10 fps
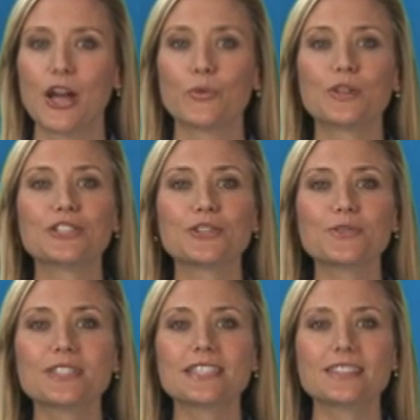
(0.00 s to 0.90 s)

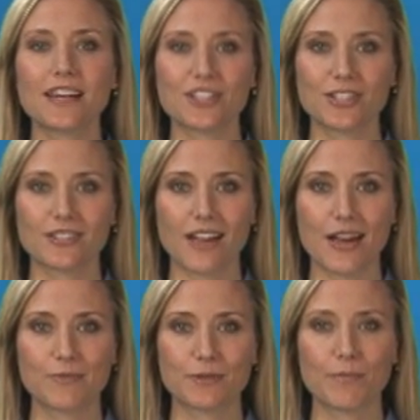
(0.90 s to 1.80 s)
reduce the session
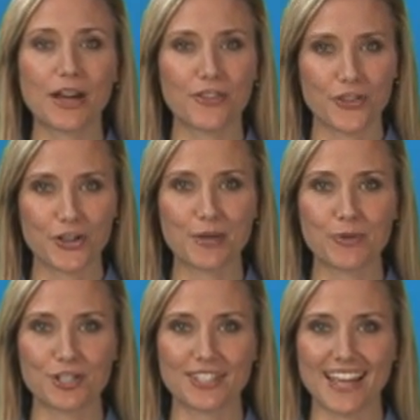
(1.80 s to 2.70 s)
times by
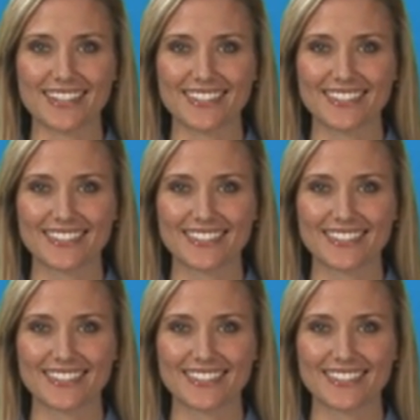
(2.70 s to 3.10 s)
30%.